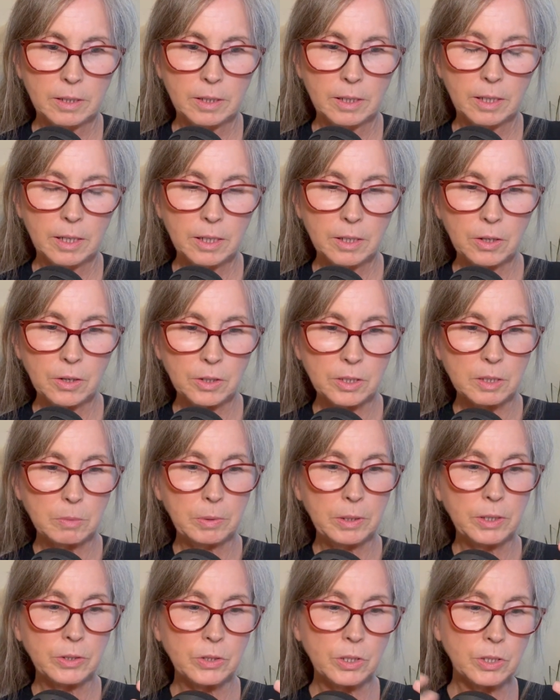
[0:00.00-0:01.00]
in our
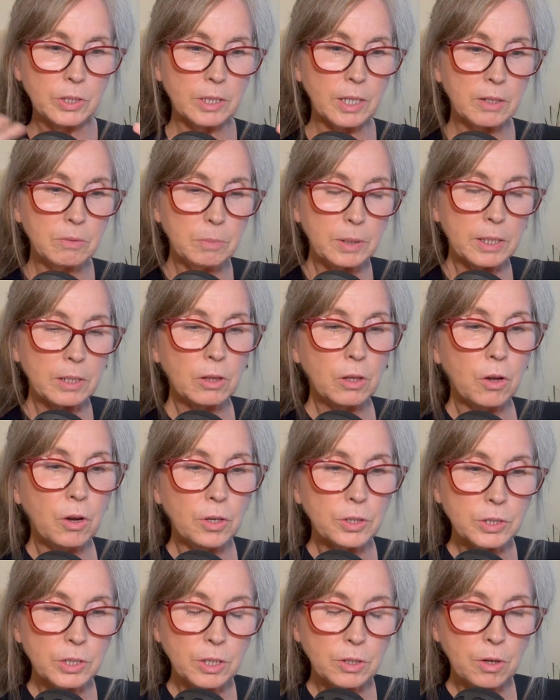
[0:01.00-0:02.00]
experience. Instead of being
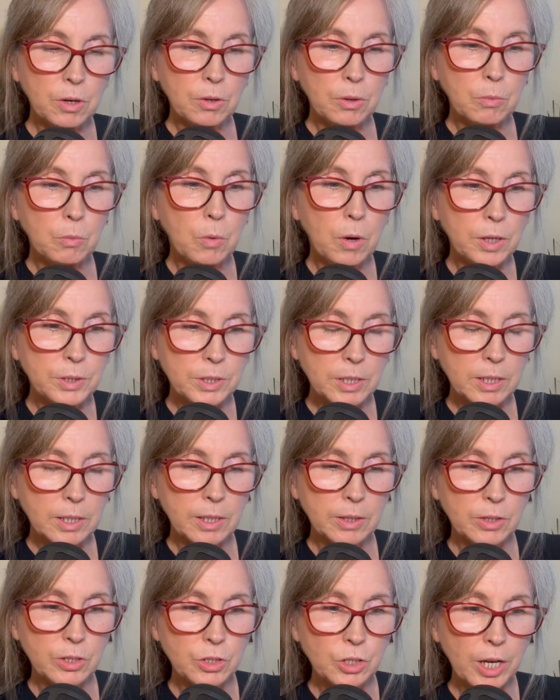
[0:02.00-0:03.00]
lost in all the wanting and
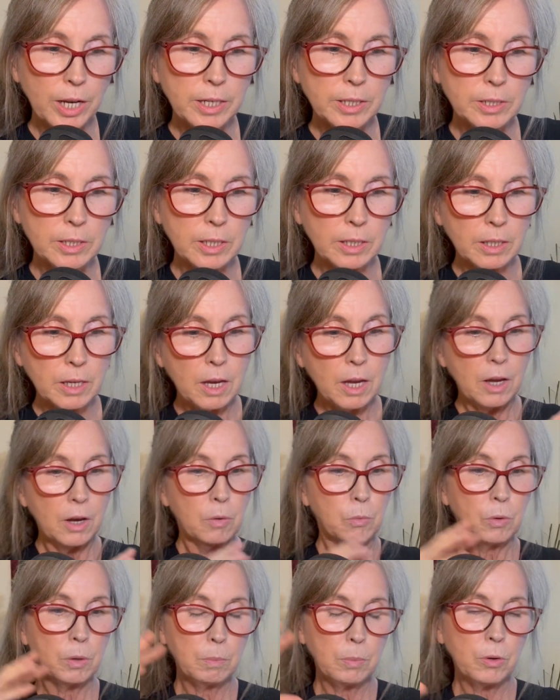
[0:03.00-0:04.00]
the chasing,
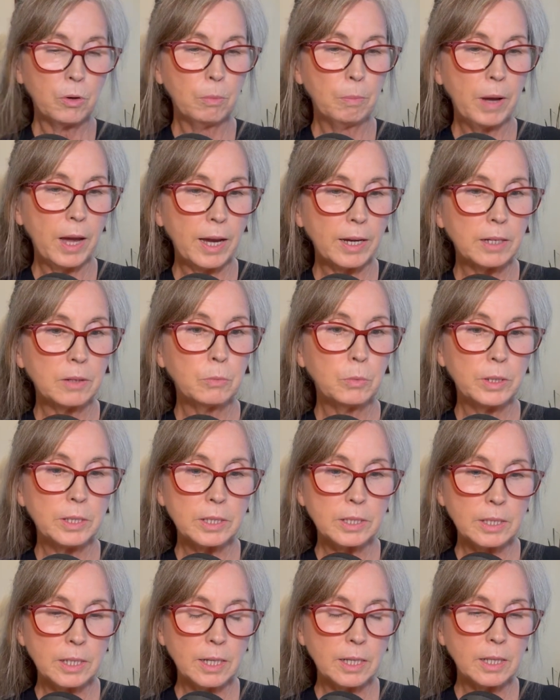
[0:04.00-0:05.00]
we pull back and we
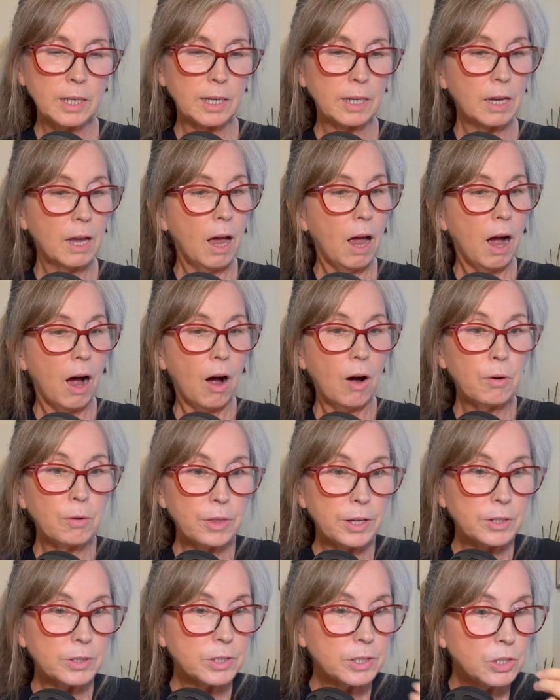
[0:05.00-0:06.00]
see, like, oh,
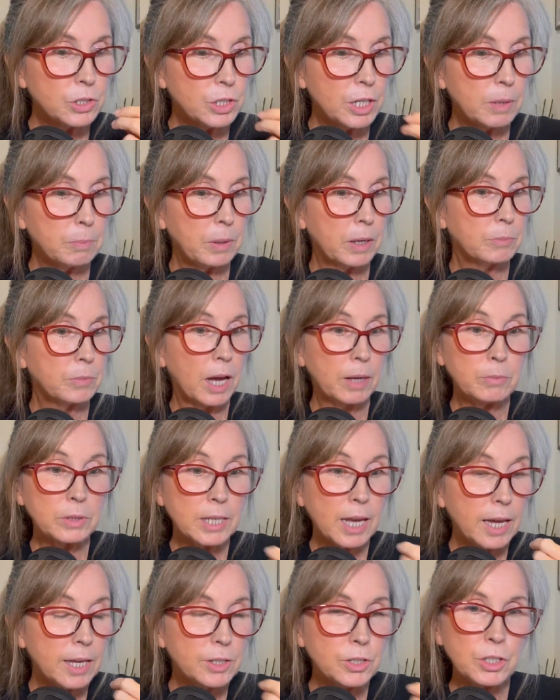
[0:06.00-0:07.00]
there's the chip. I'm
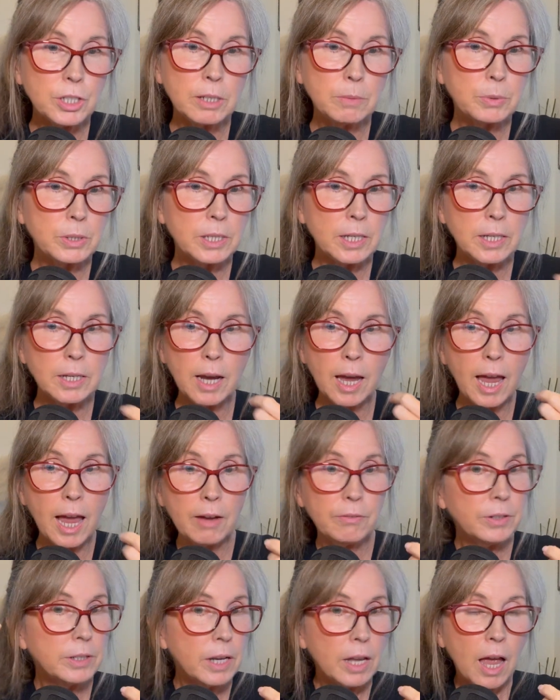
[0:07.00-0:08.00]
10 chips in. I
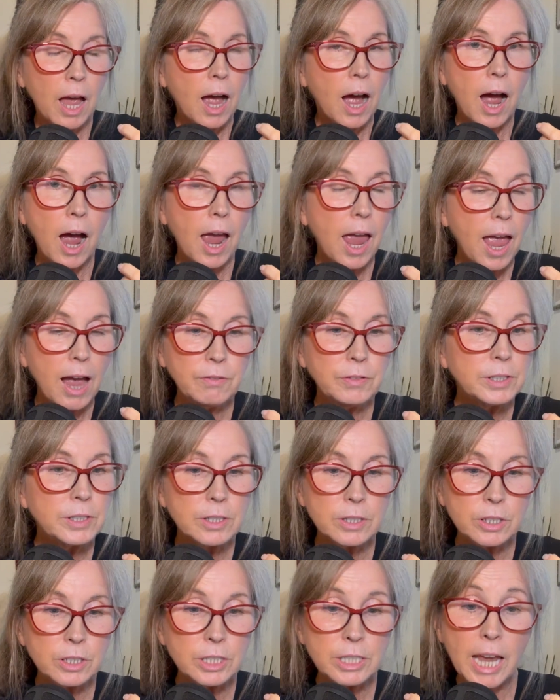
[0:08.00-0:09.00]
haven't
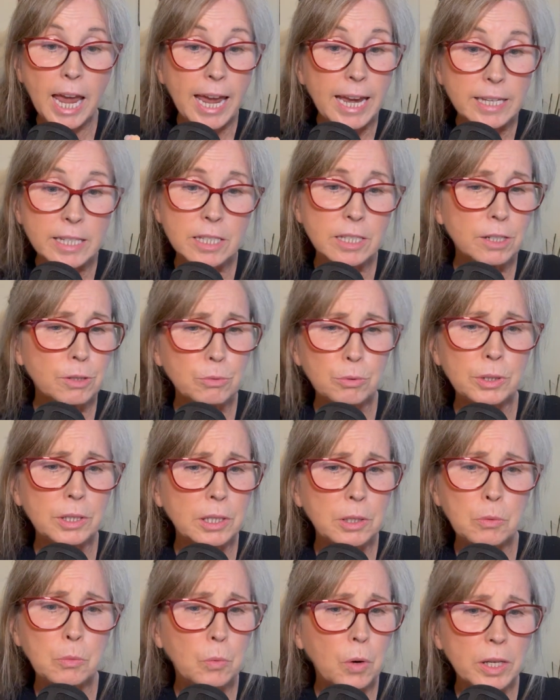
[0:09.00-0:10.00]
tasted
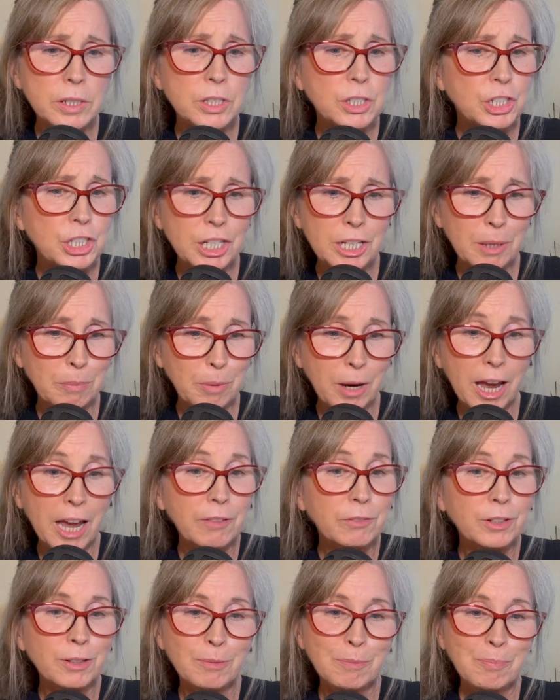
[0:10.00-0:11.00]
really one chip. I
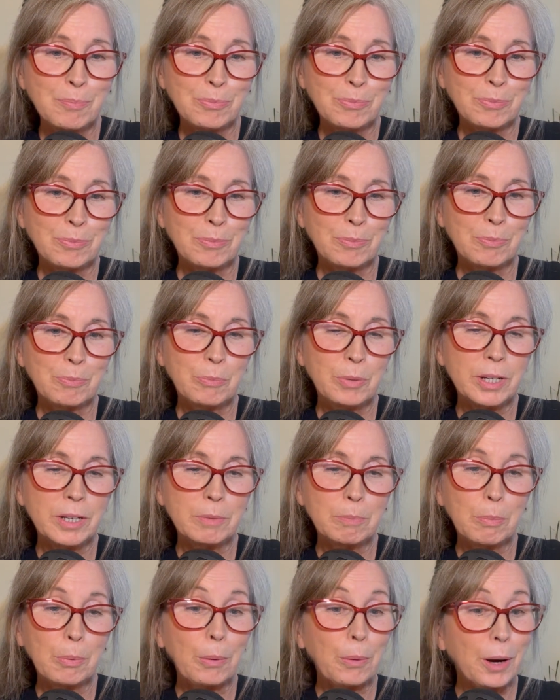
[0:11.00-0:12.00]
haven't been
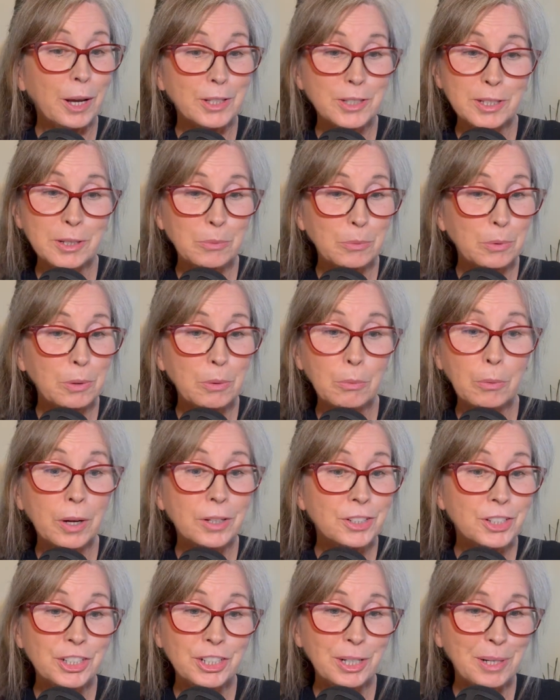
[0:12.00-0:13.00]
present with one
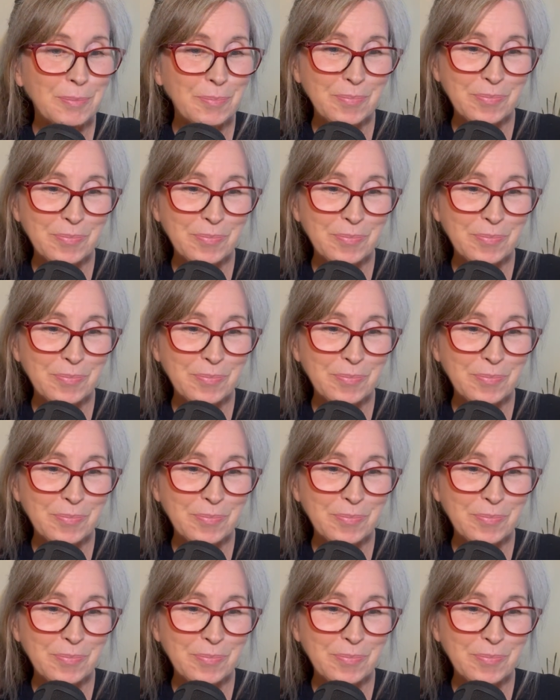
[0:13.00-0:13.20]
chip.